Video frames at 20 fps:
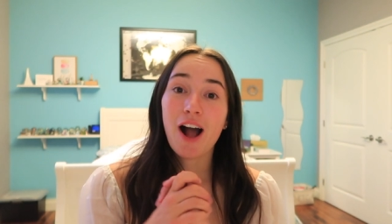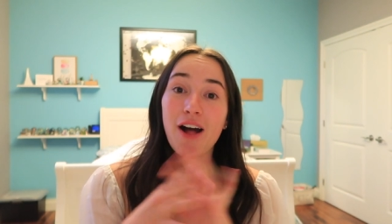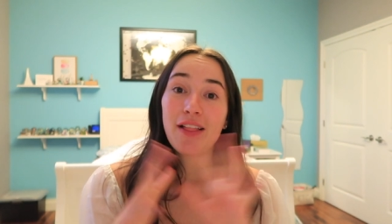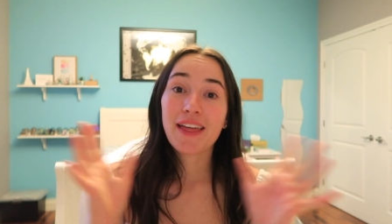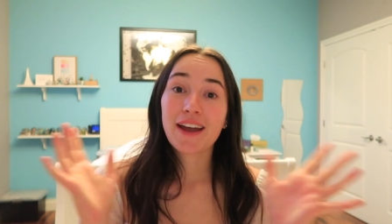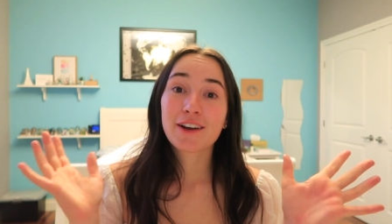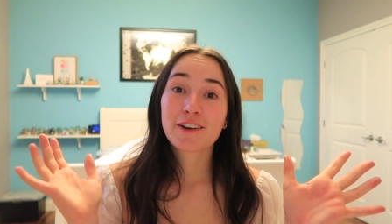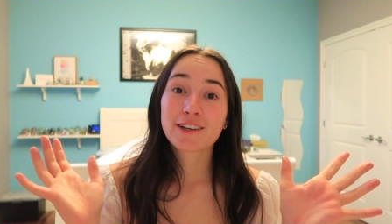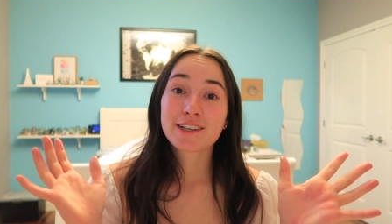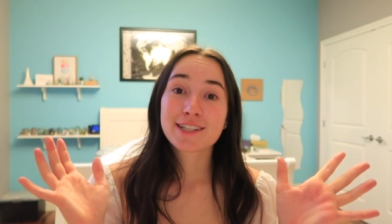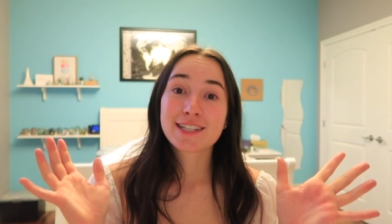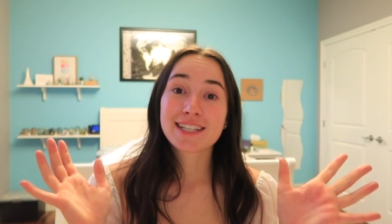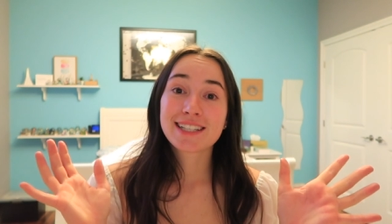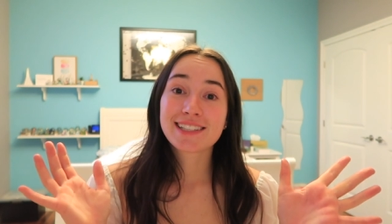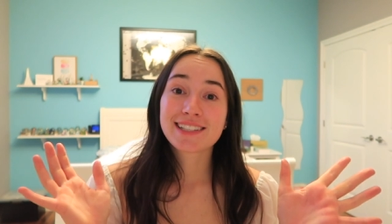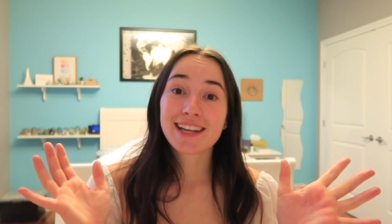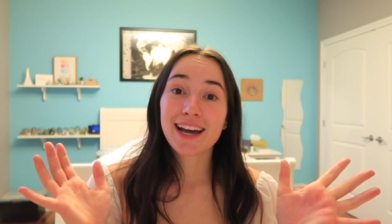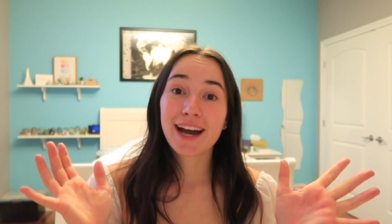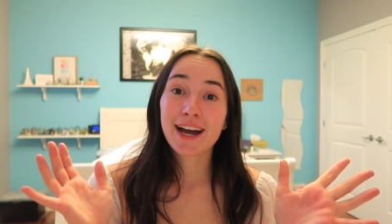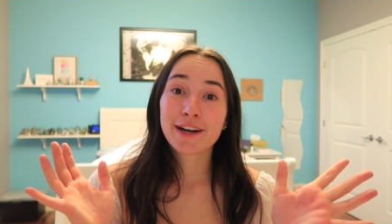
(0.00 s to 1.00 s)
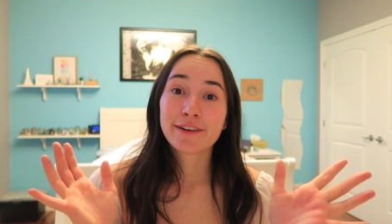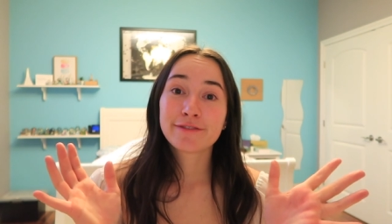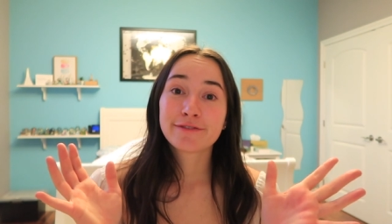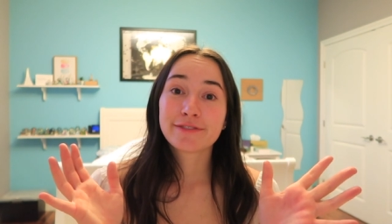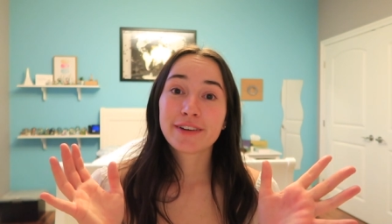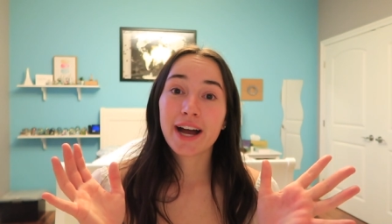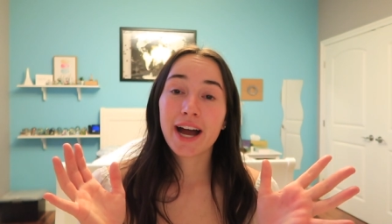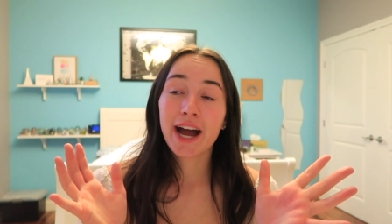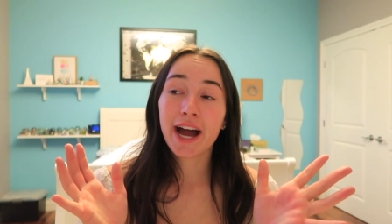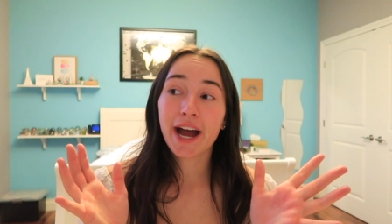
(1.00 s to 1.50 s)
all that cringy stuff
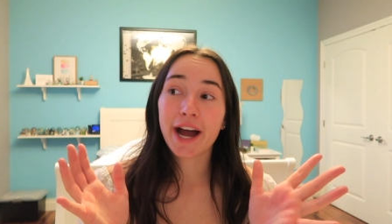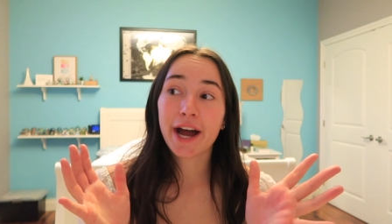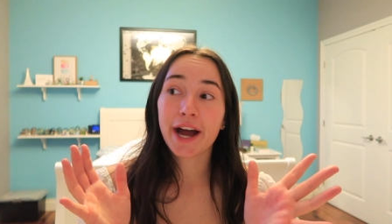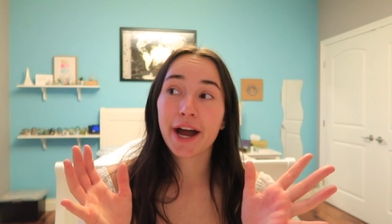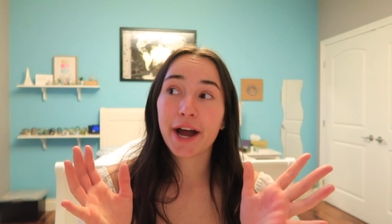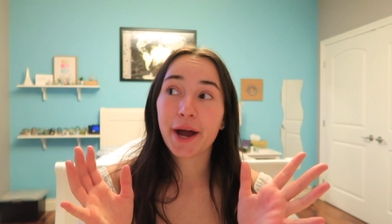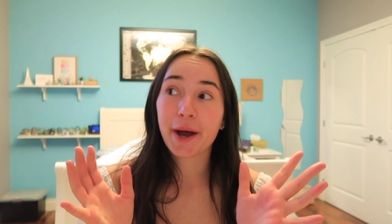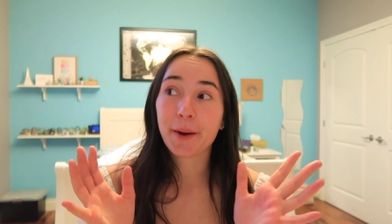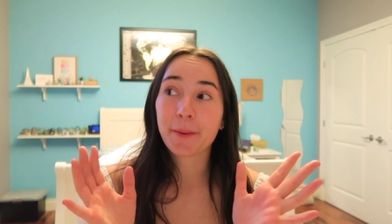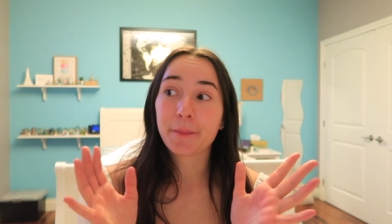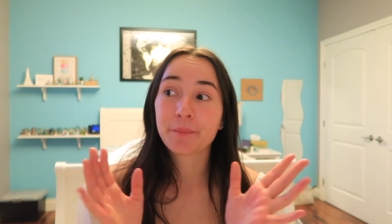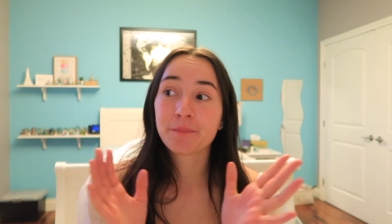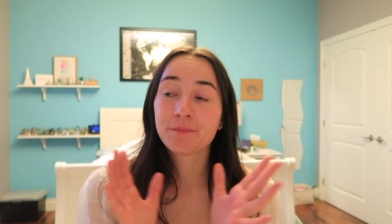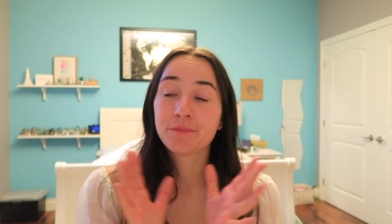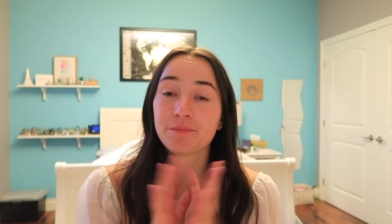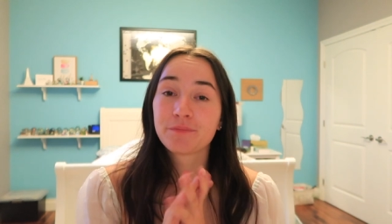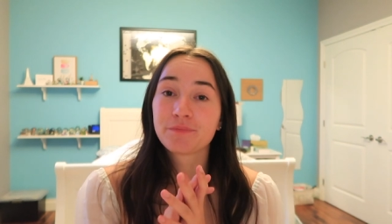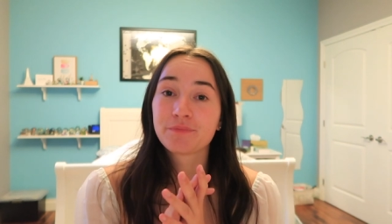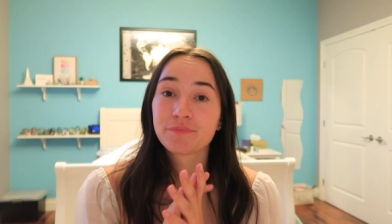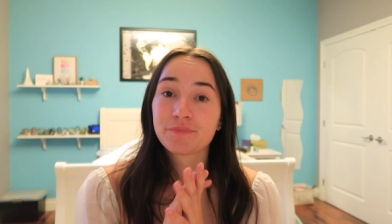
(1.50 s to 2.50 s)
um